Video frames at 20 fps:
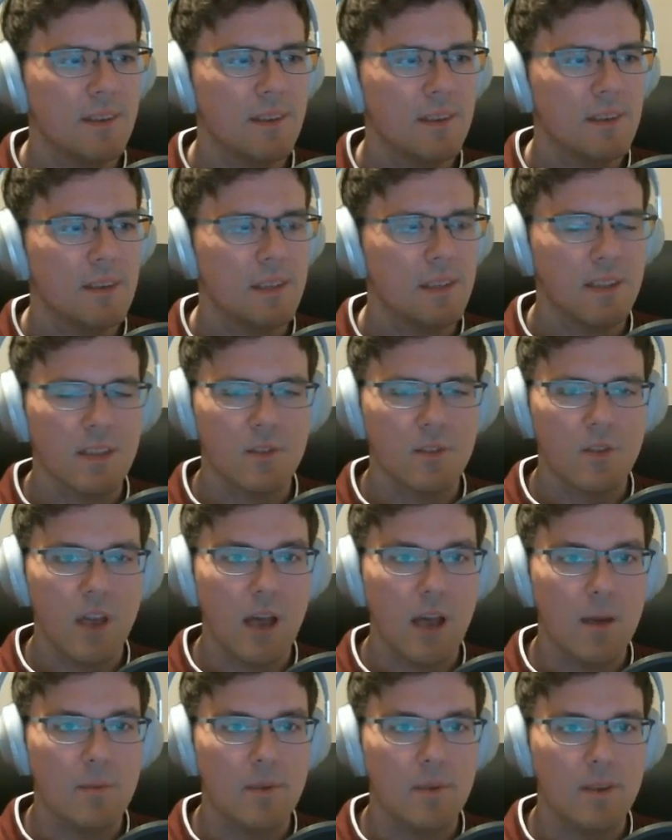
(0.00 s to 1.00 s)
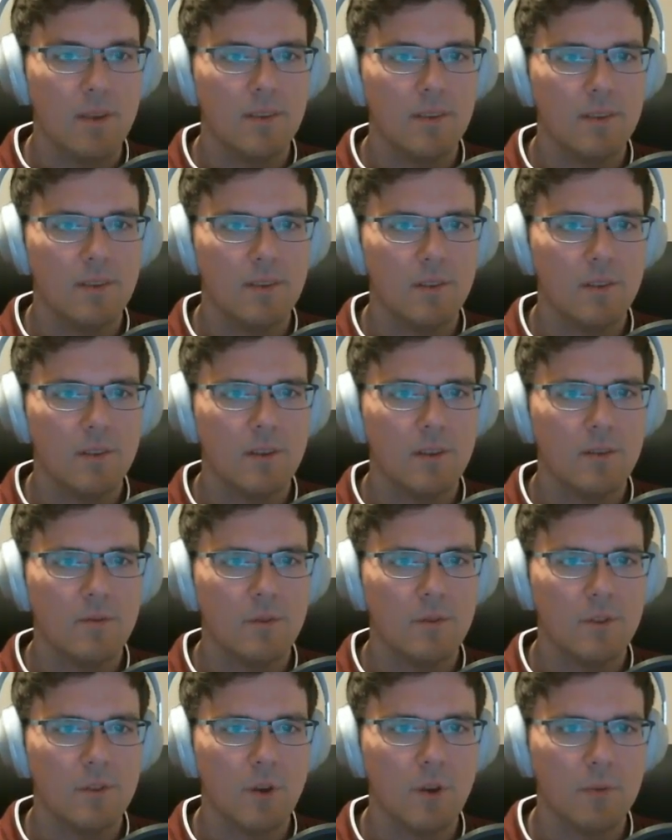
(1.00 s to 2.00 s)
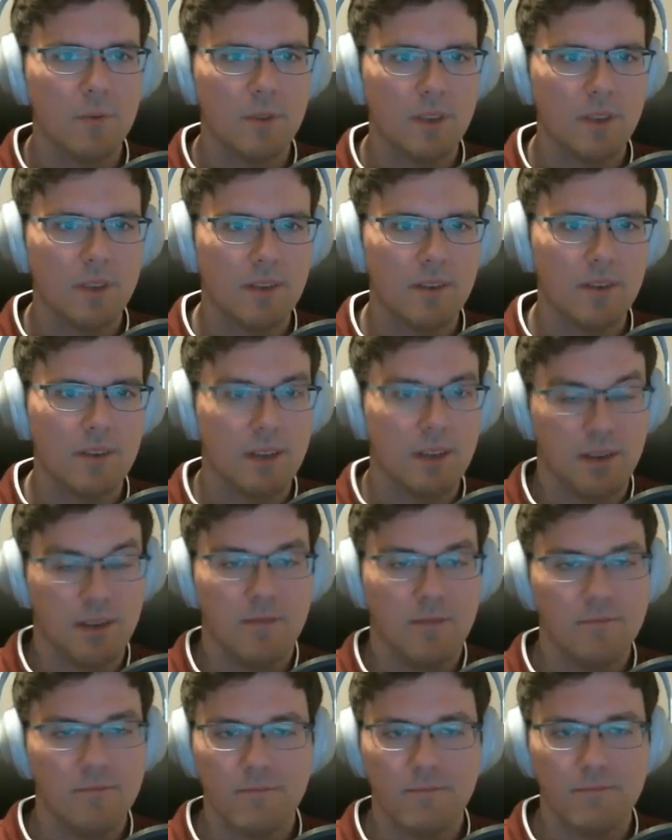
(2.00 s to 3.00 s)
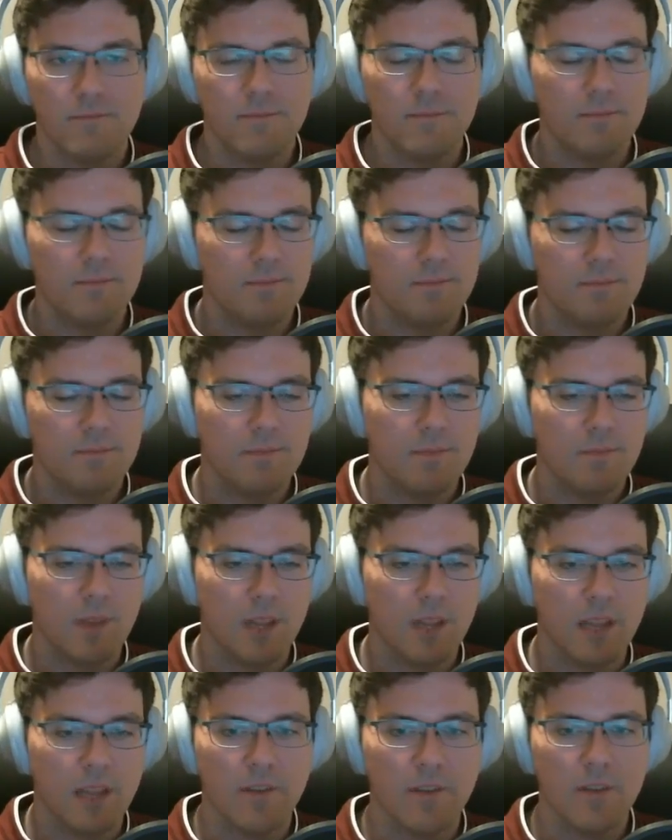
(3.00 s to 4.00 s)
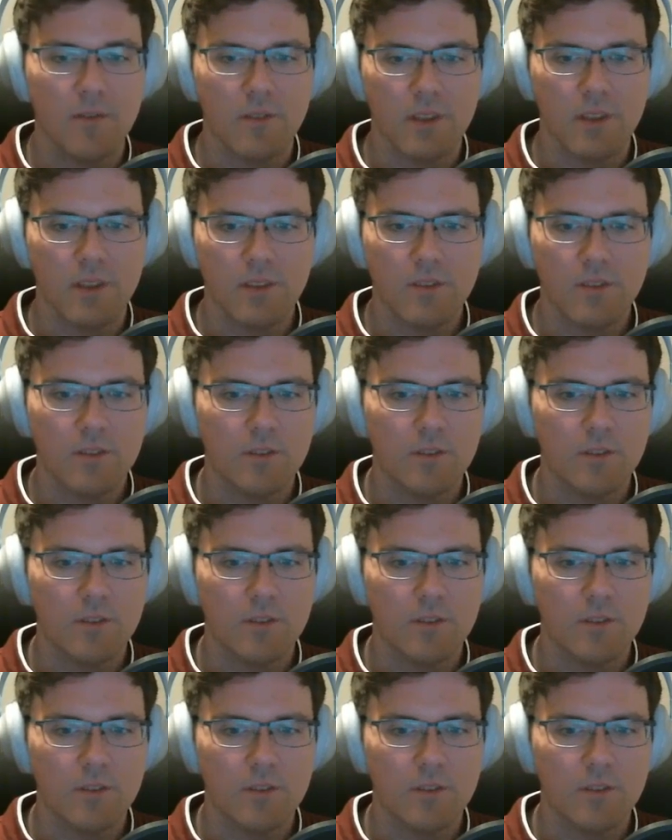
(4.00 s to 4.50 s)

in this hobby with sculpting and a lot of other things